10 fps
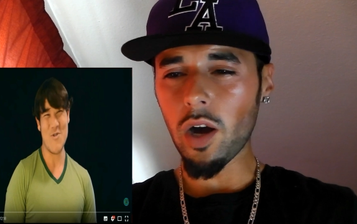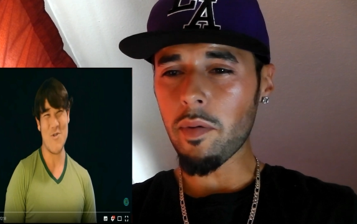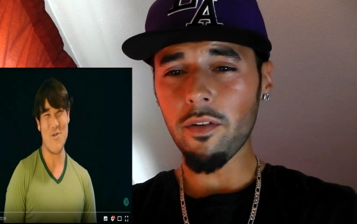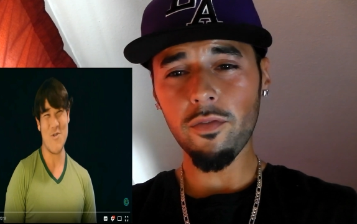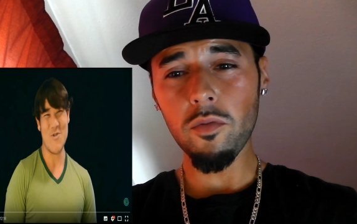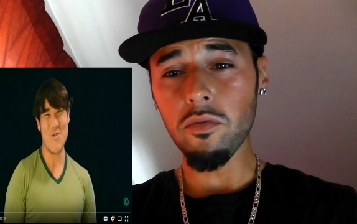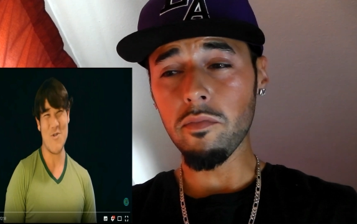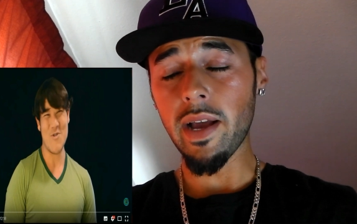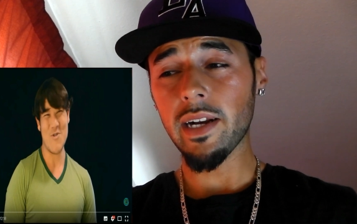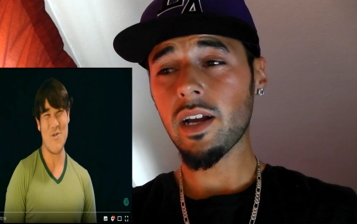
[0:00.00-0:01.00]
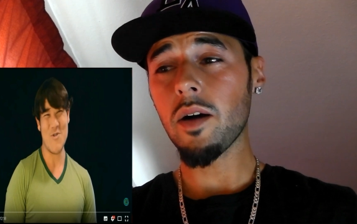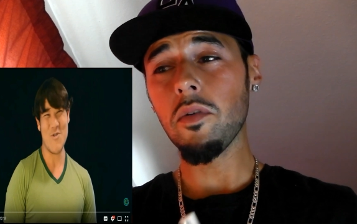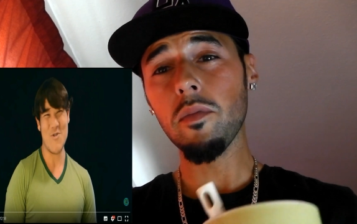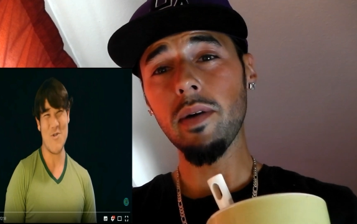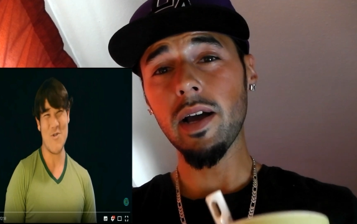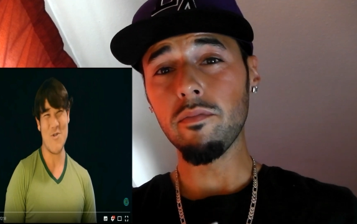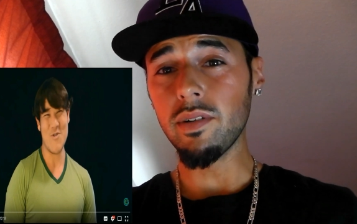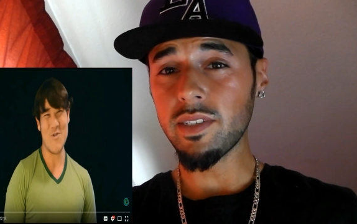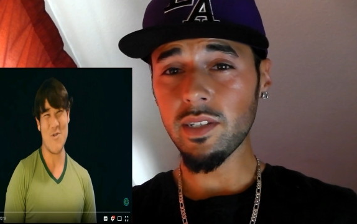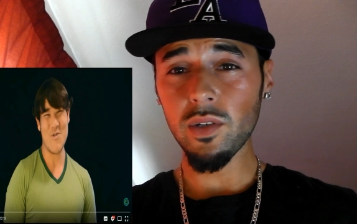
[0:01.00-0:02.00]
Speaker 1: about football, man. Come on, man.
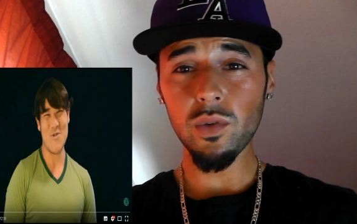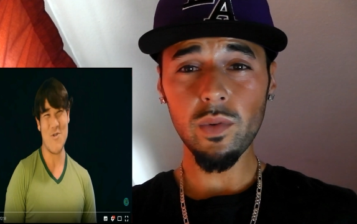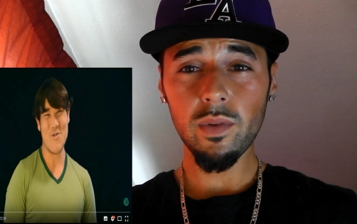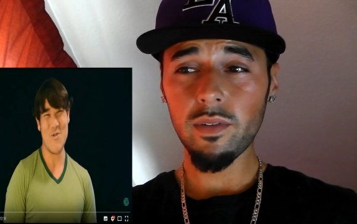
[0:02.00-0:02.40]
Brazil